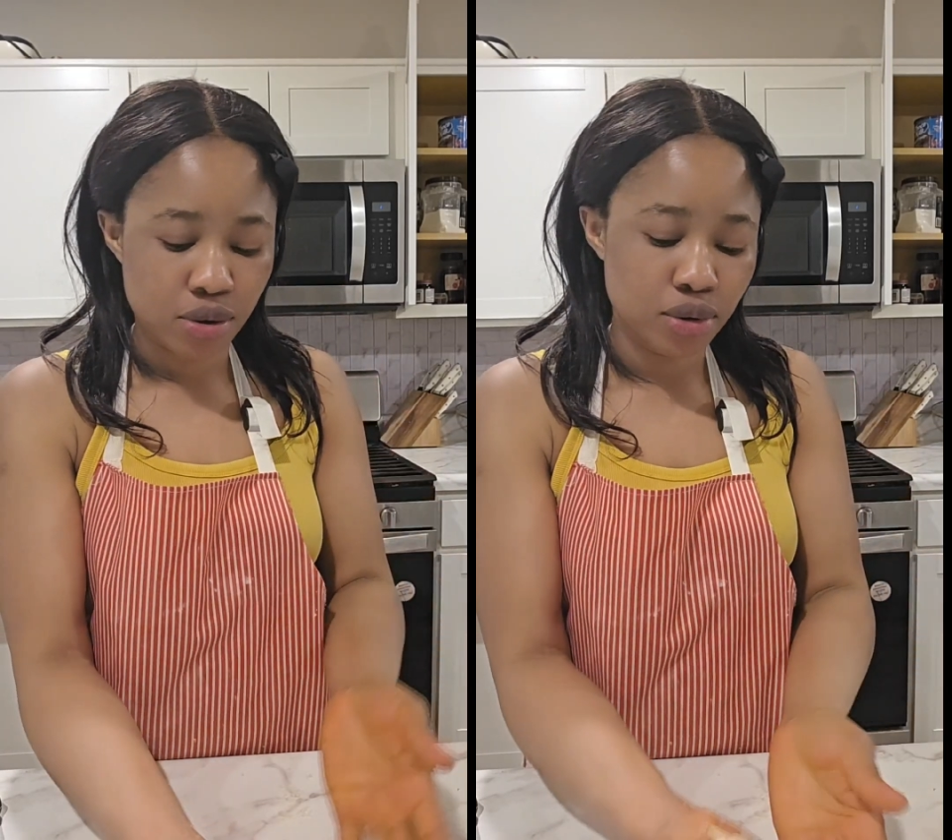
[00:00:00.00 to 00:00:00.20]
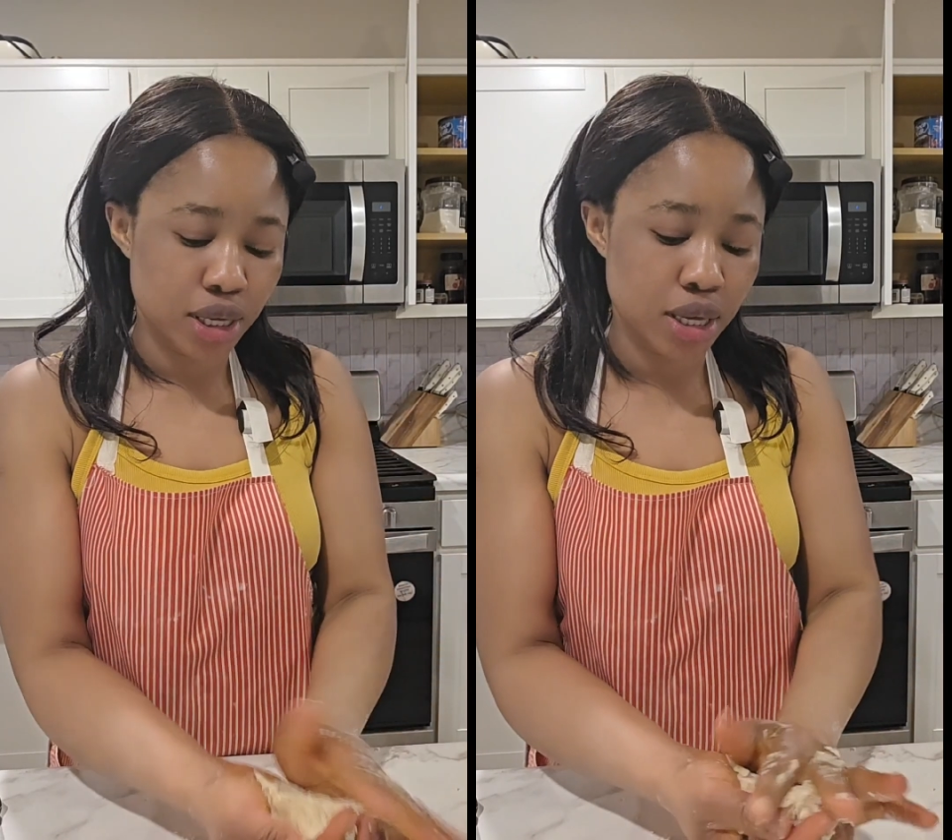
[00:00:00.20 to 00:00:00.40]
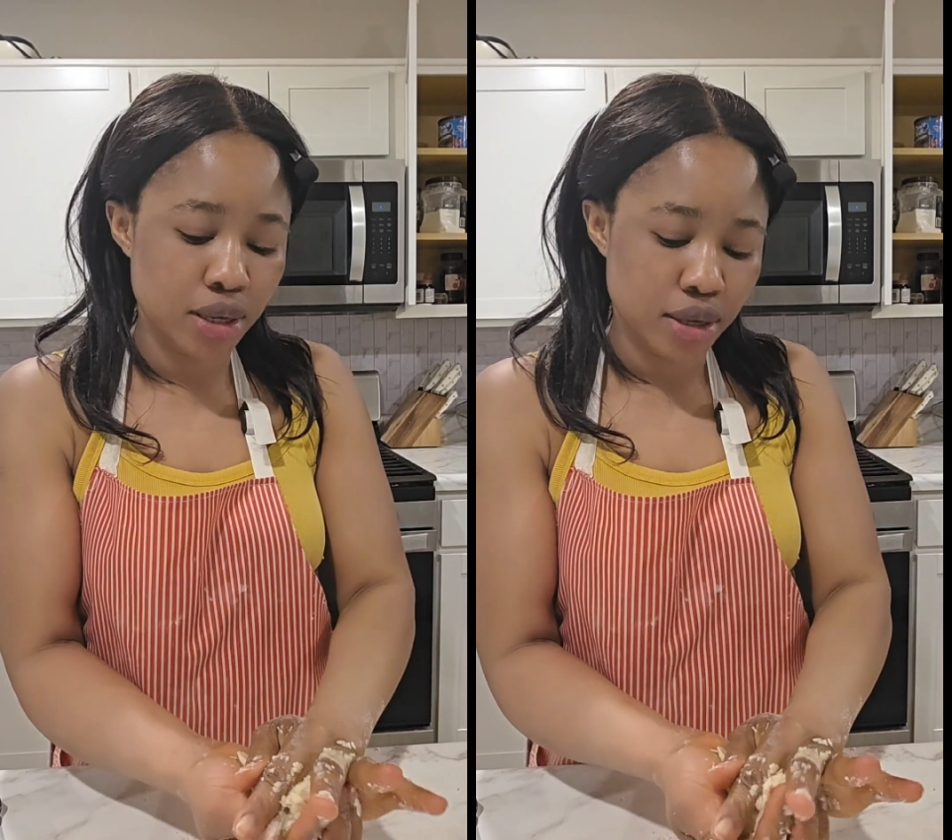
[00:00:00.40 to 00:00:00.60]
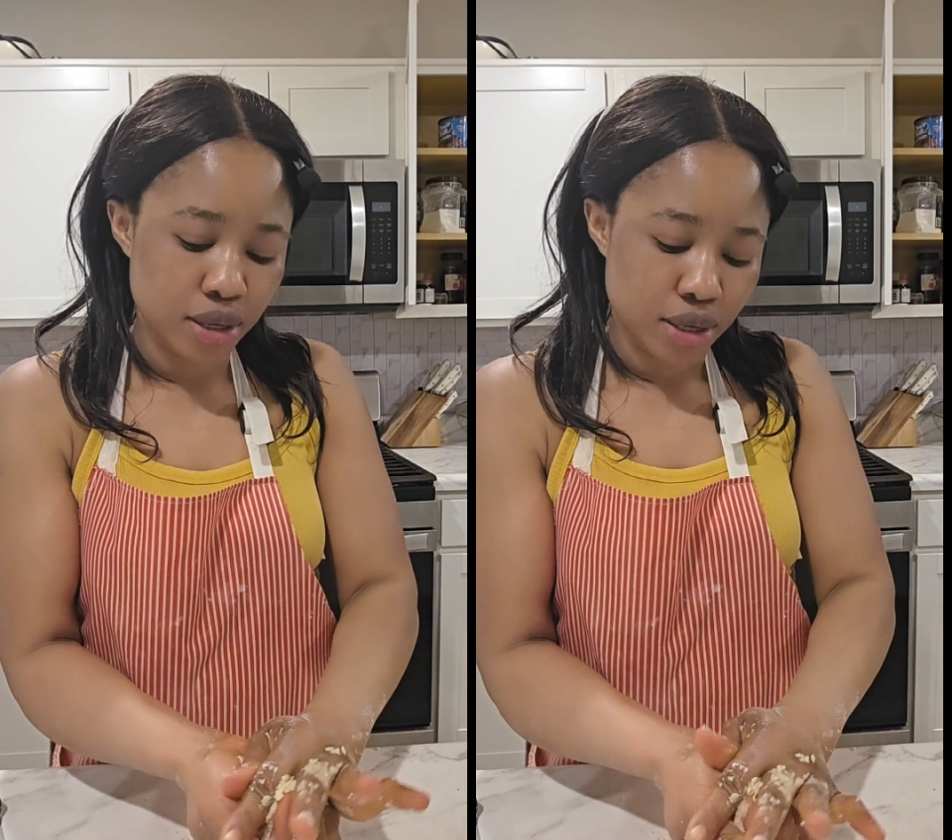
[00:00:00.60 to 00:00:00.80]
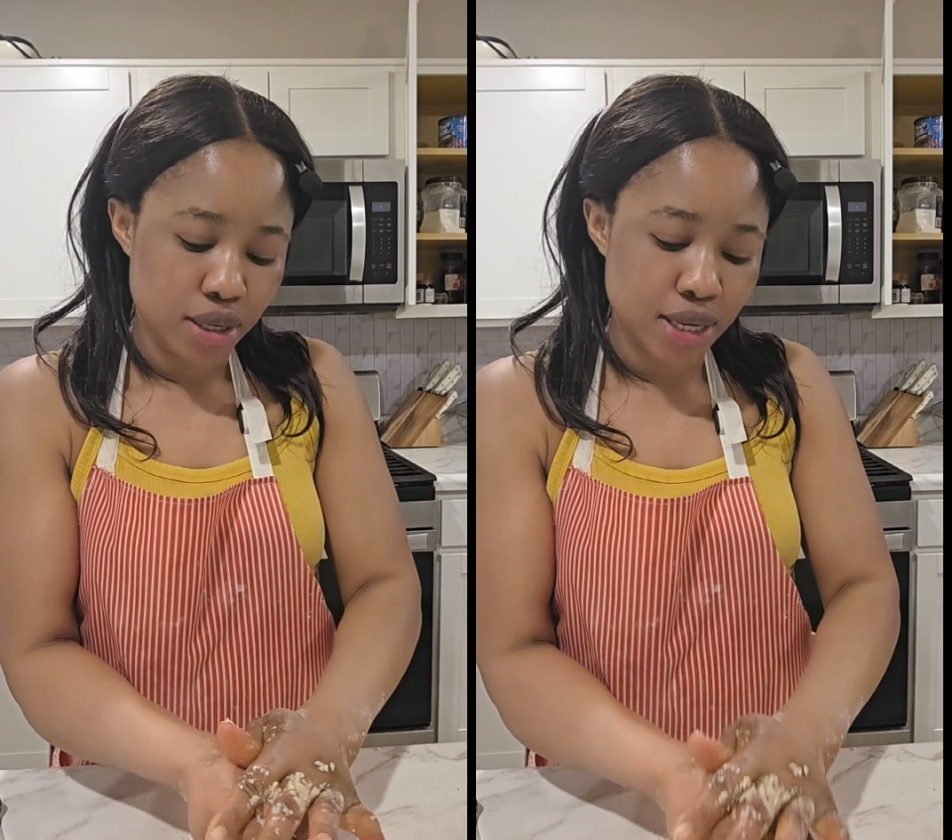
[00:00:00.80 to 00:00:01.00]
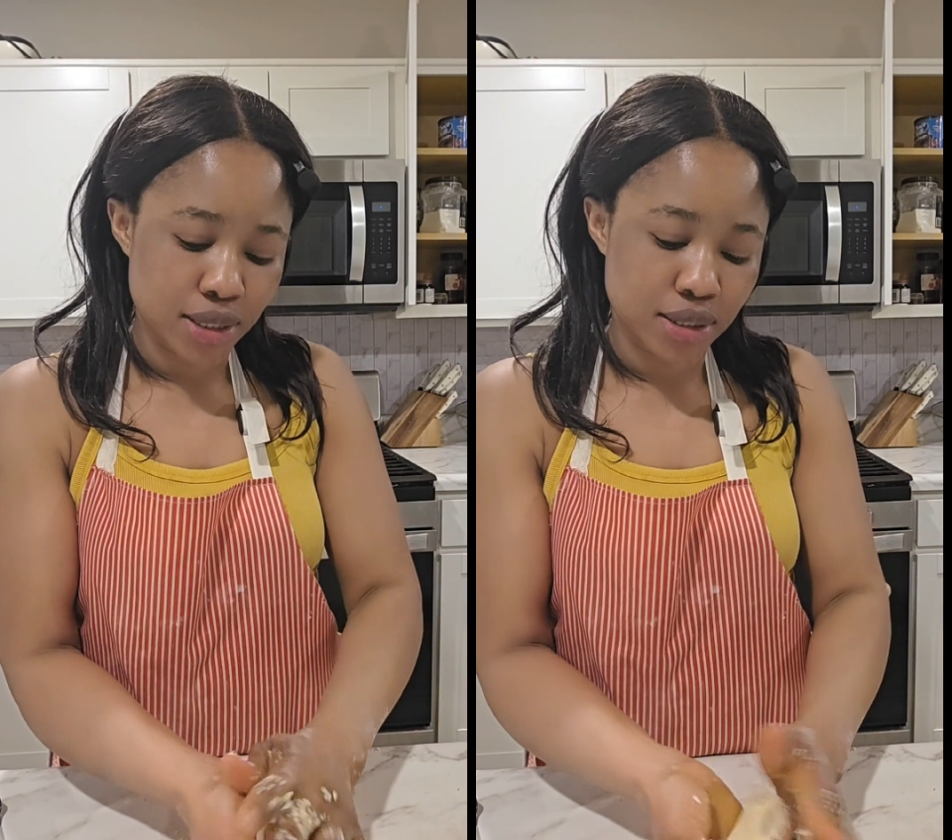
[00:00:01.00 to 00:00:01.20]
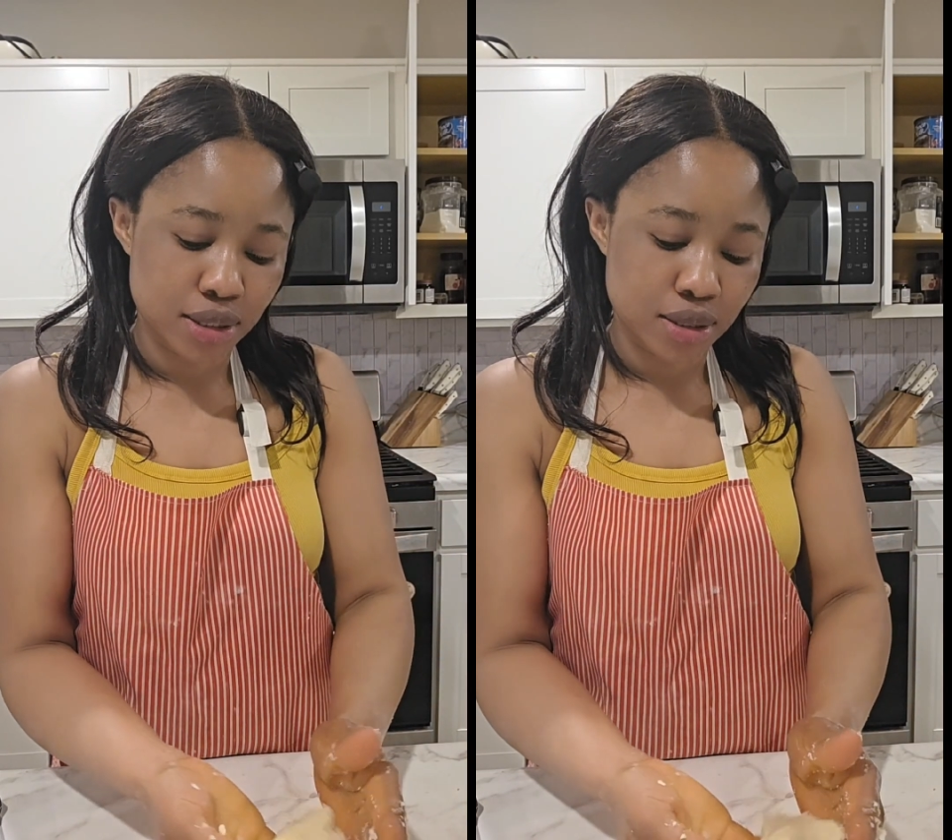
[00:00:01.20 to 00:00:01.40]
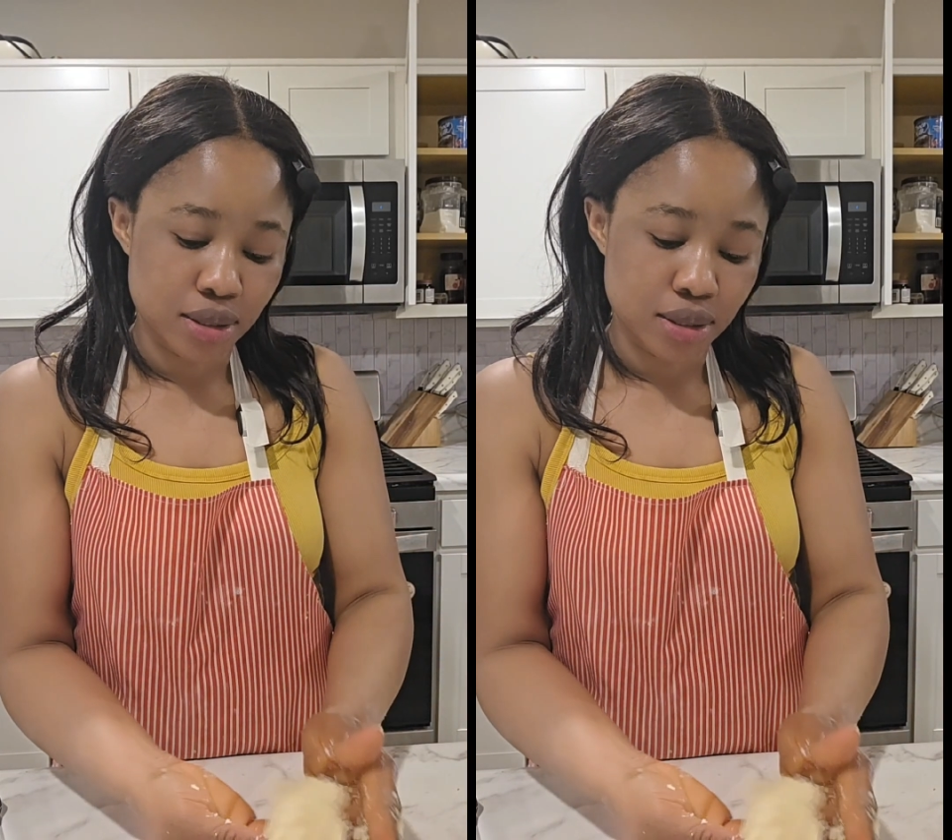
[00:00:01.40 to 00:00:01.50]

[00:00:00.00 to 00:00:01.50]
Okay. Yes.